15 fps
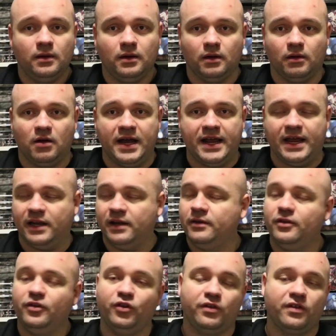All right,
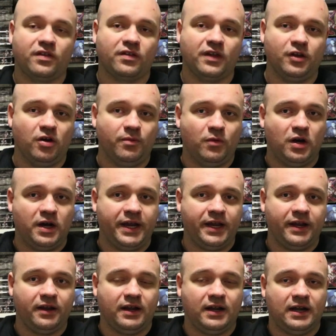and you can see on
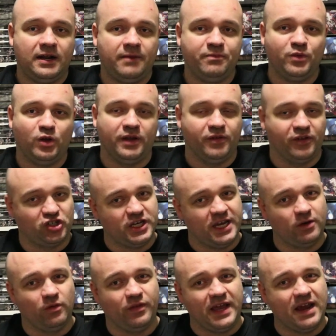my, um, in the
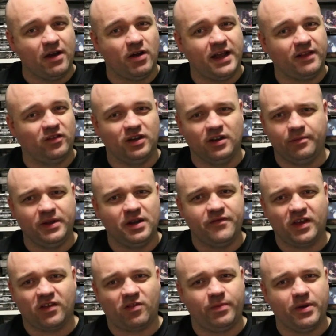channel there, I did a bit of
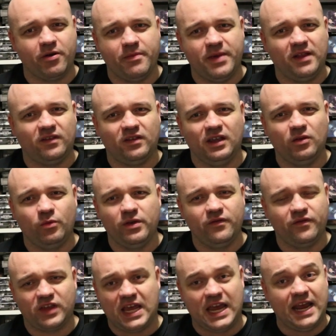experimenting
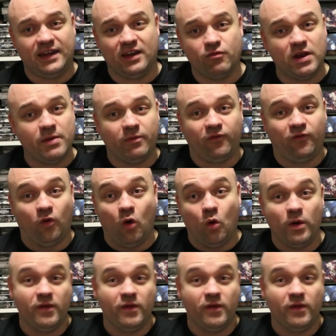with Candy Red before,